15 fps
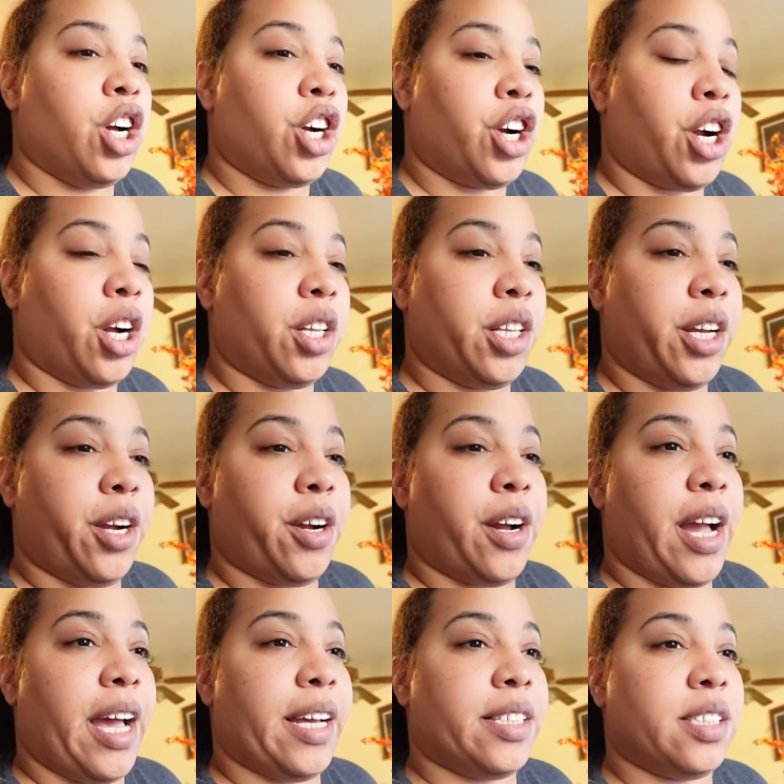curlier
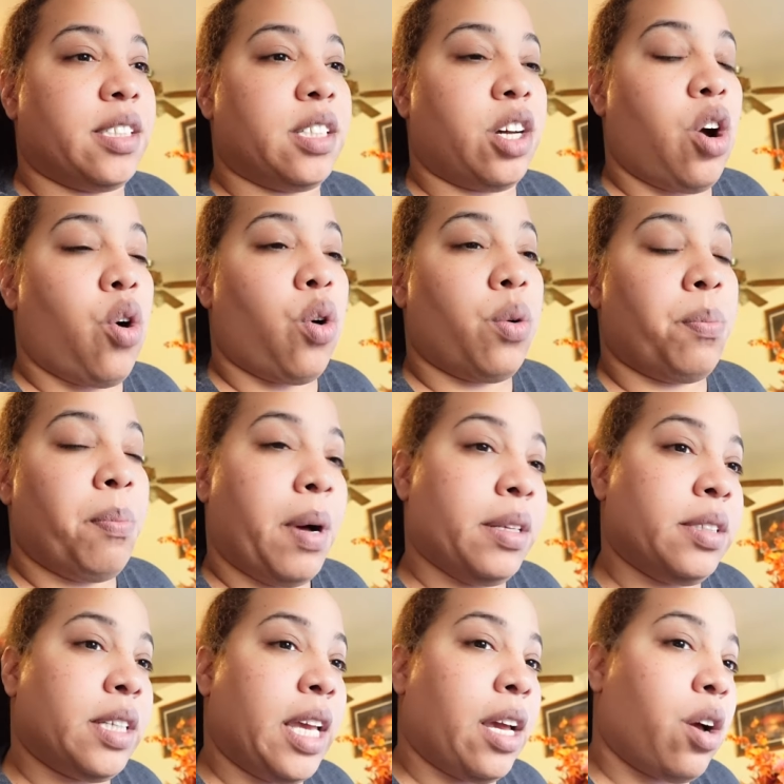as the
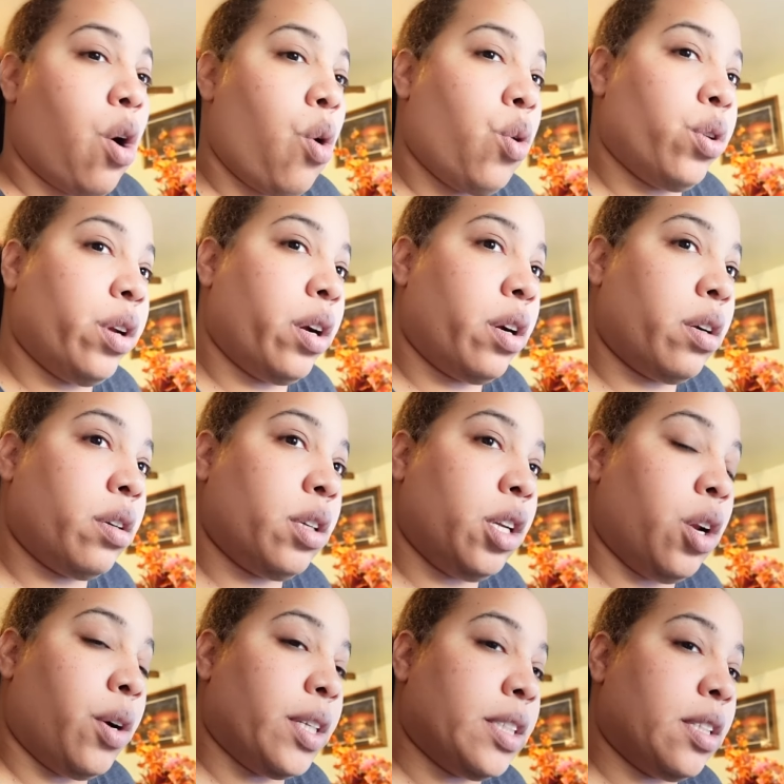months get colder you
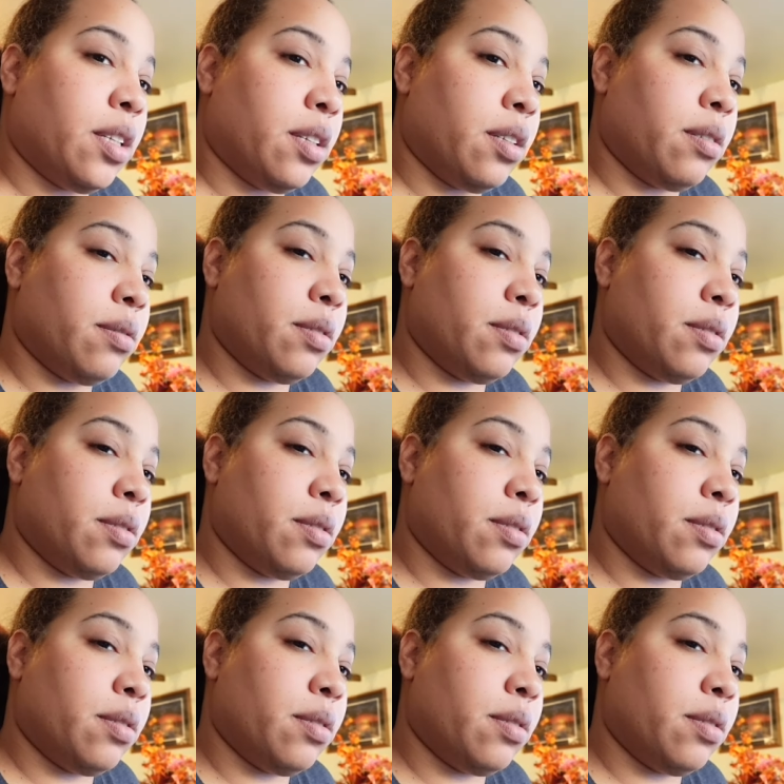know as the